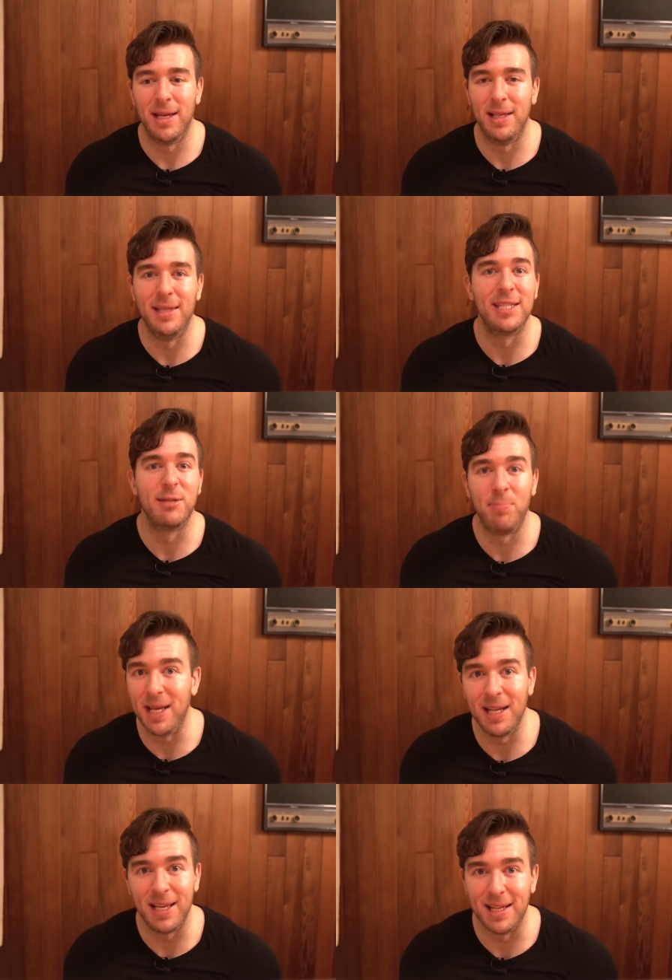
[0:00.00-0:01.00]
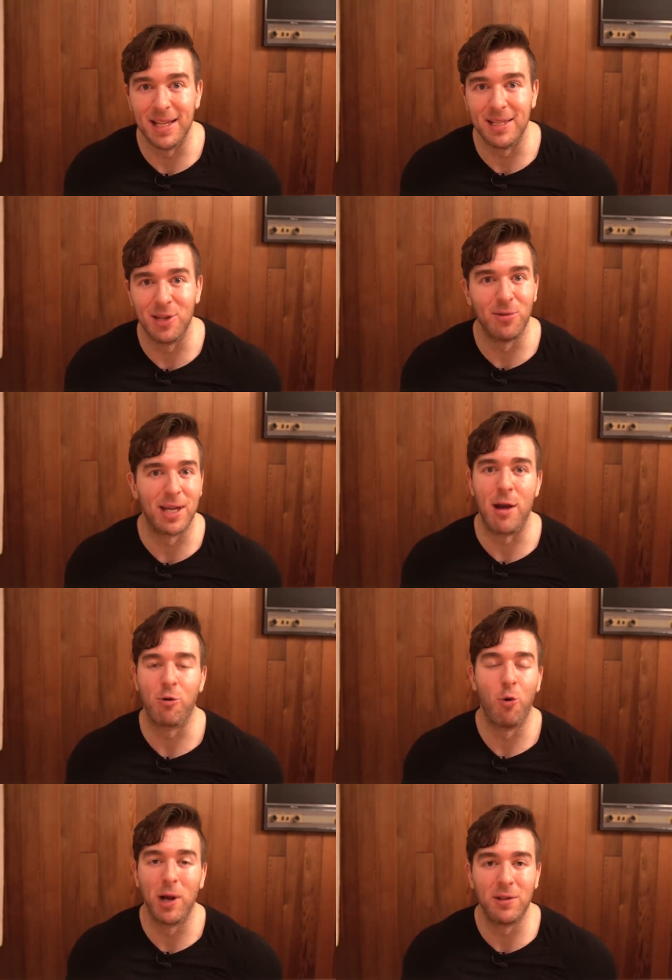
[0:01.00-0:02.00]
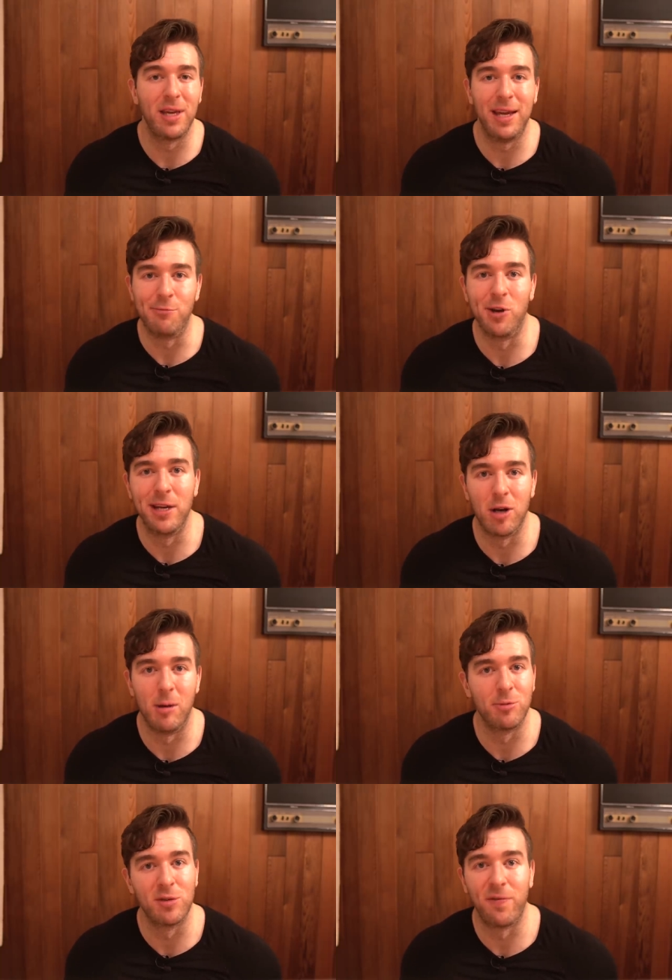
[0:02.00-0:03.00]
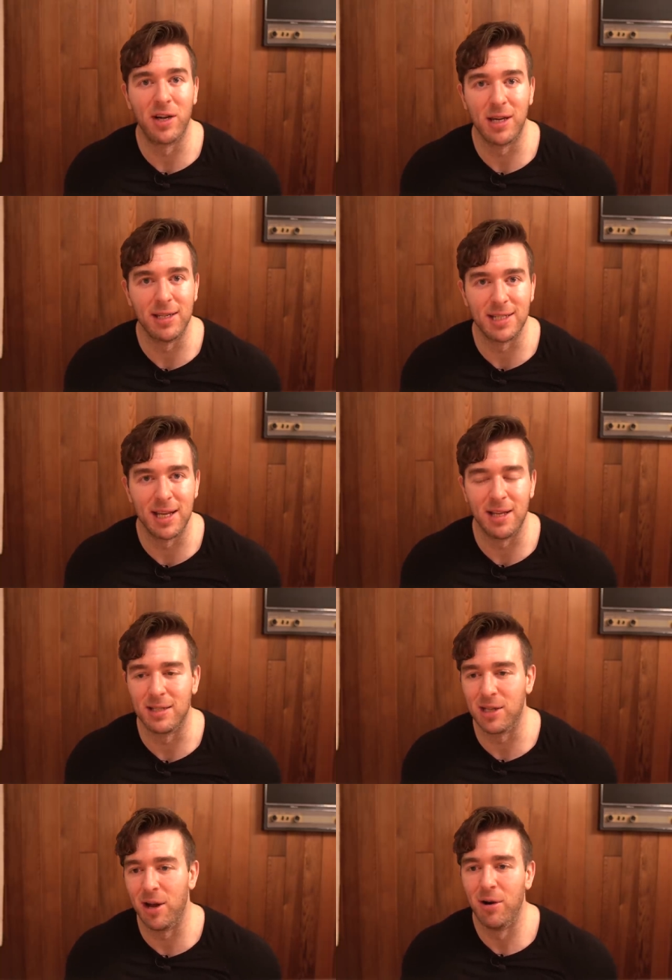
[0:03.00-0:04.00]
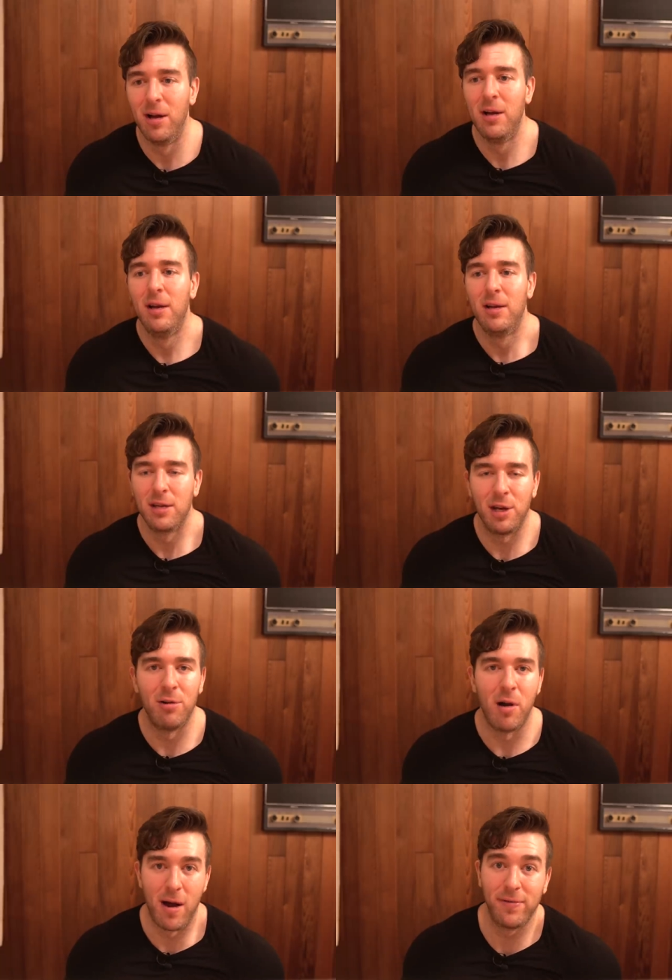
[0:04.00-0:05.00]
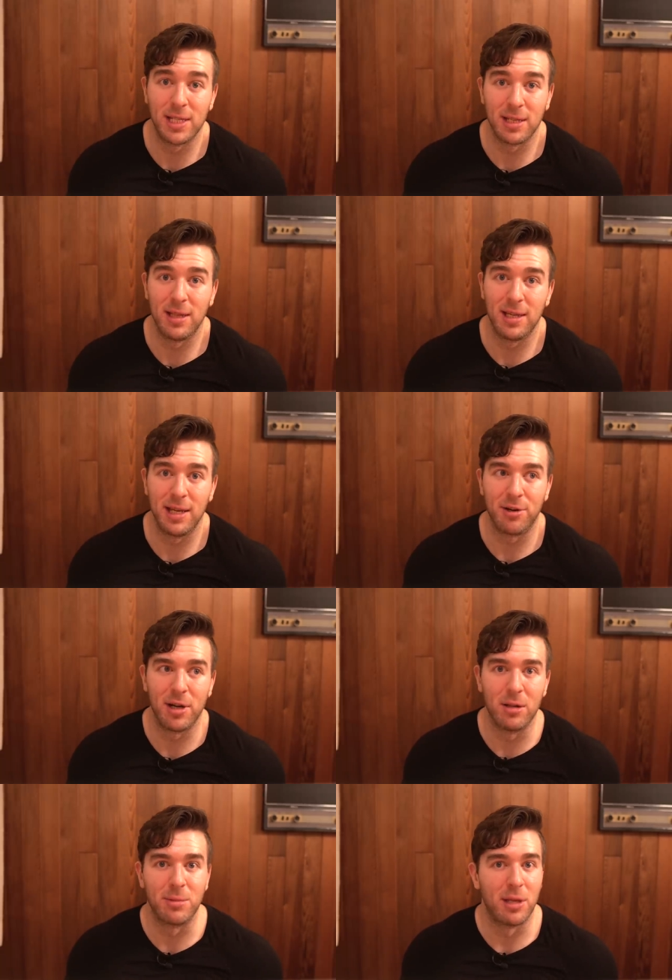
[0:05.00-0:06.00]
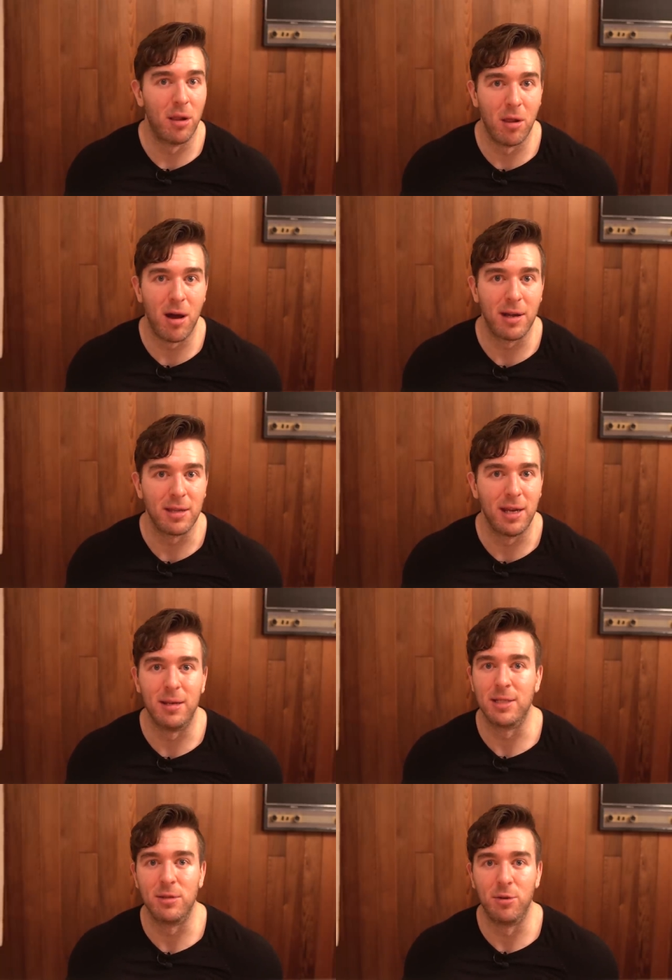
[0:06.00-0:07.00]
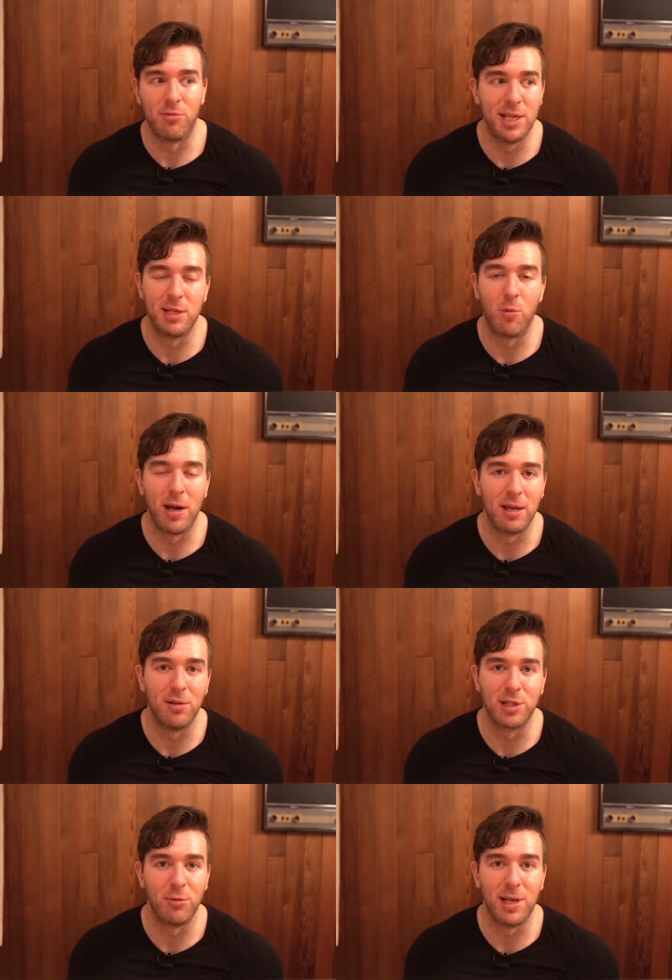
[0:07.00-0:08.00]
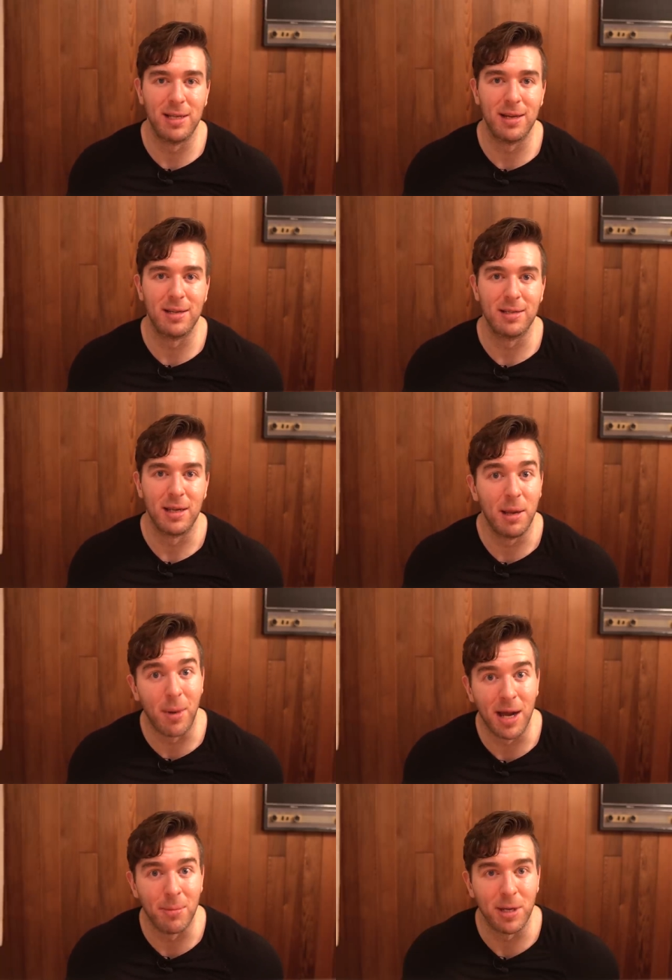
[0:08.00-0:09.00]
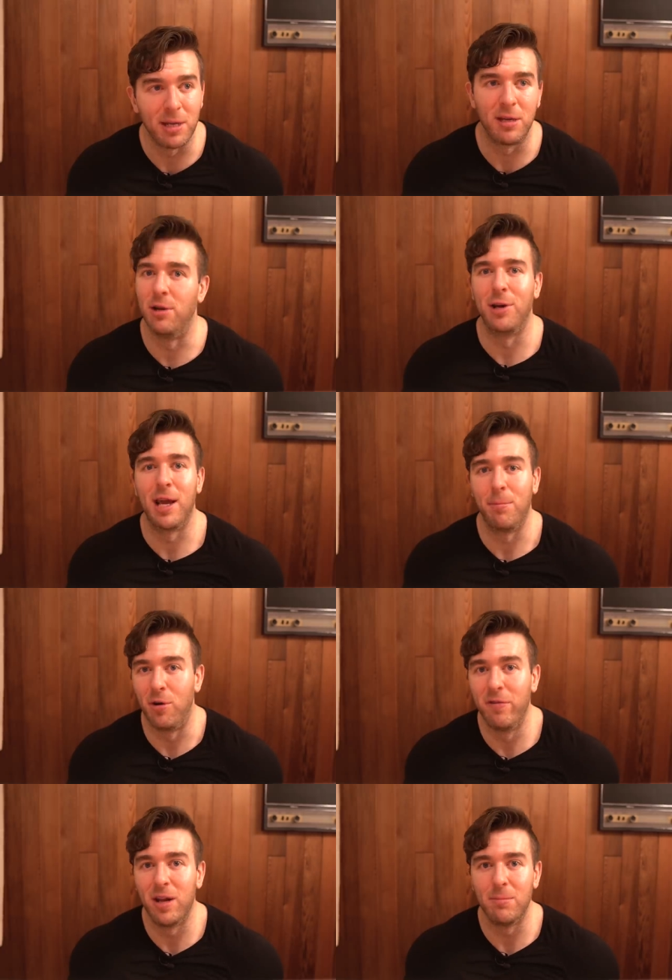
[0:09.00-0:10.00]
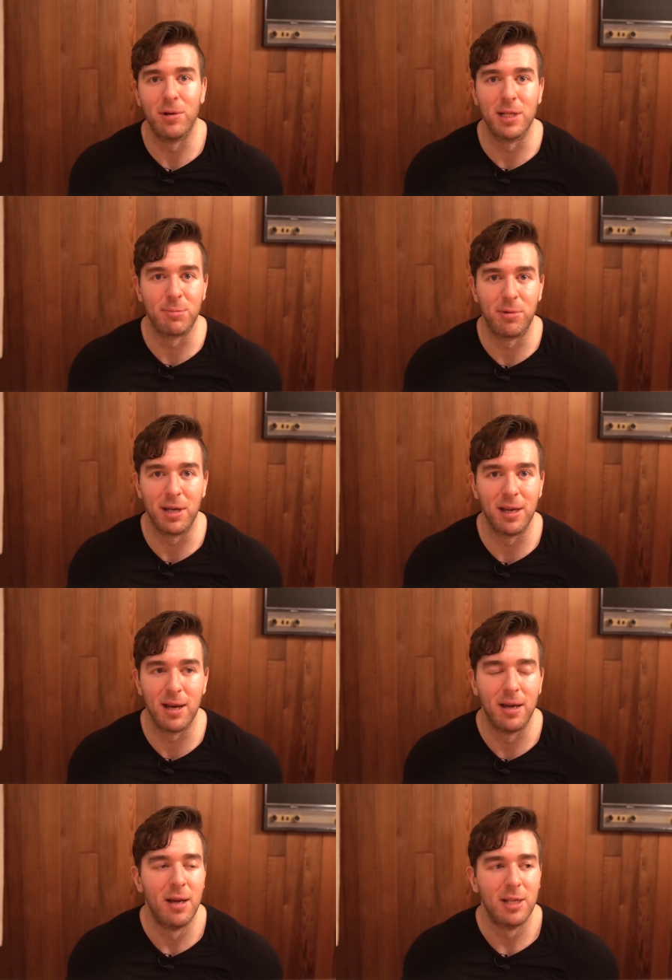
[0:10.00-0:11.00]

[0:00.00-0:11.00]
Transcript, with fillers: in the speed he did too. Like, how quickly he recomped was fucking insane. So, you know, obviously the gear helps a lot, and it's the reason why he looks the way he does, in my opinion. You know, I can't prove it, but it's pretty, uh,